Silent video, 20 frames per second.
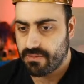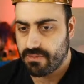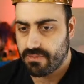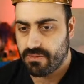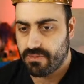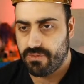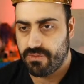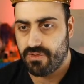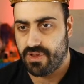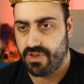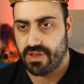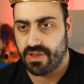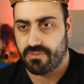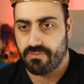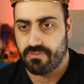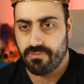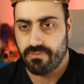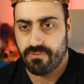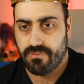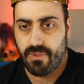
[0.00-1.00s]
you did a
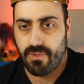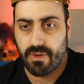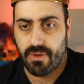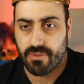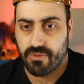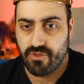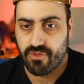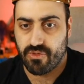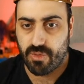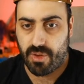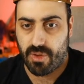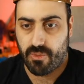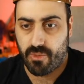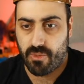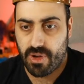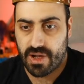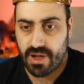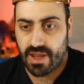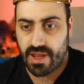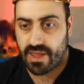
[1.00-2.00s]
very good job. I
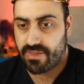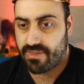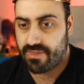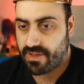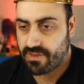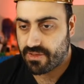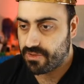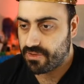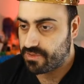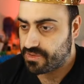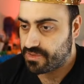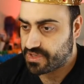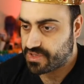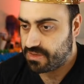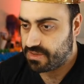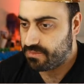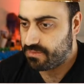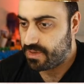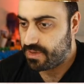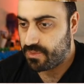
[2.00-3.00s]
really like that color
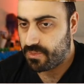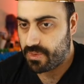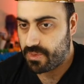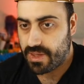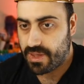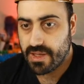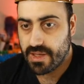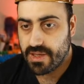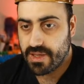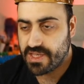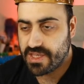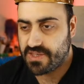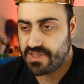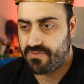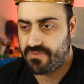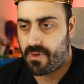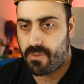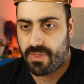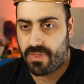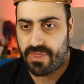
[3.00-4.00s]
scheme, by the way. It's
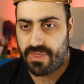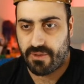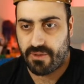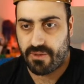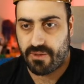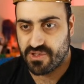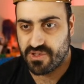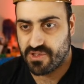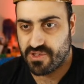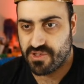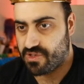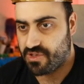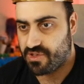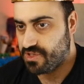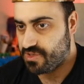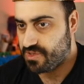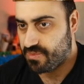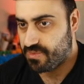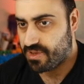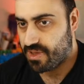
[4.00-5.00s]
very Thousand
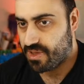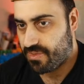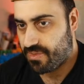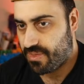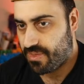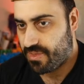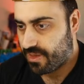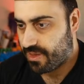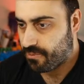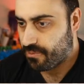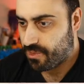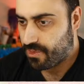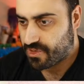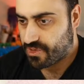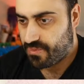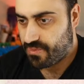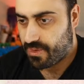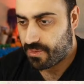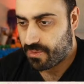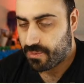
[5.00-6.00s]
Suns, but I think it works
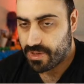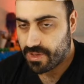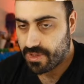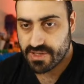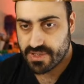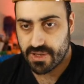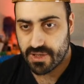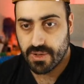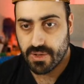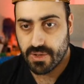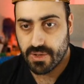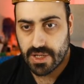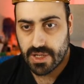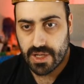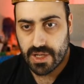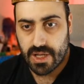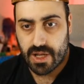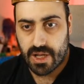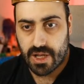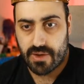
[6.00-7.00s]
very well. So
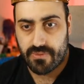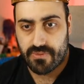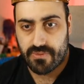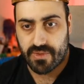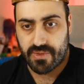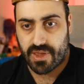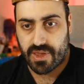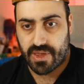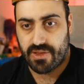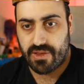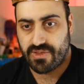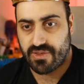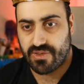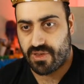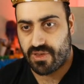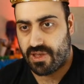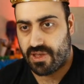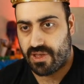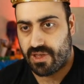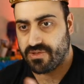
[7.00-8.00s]
from here's to
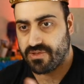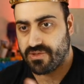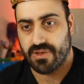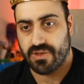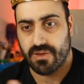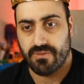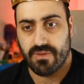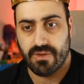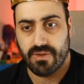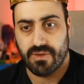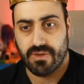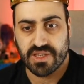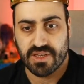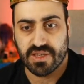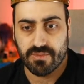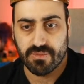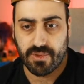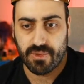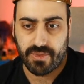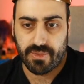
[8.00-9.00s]
here's, very
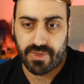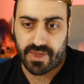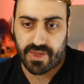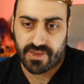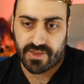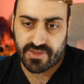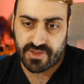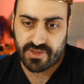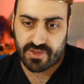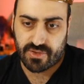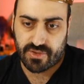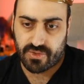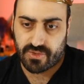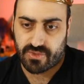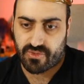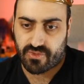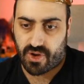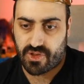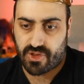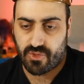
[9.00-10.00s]
simple things to
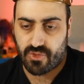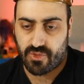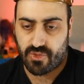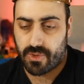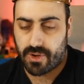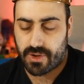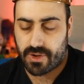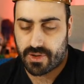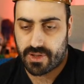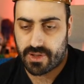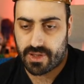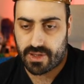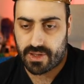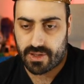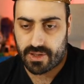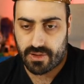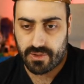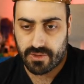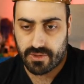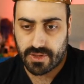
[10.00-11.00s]
try to work
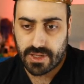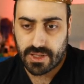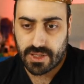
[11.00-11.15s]
on.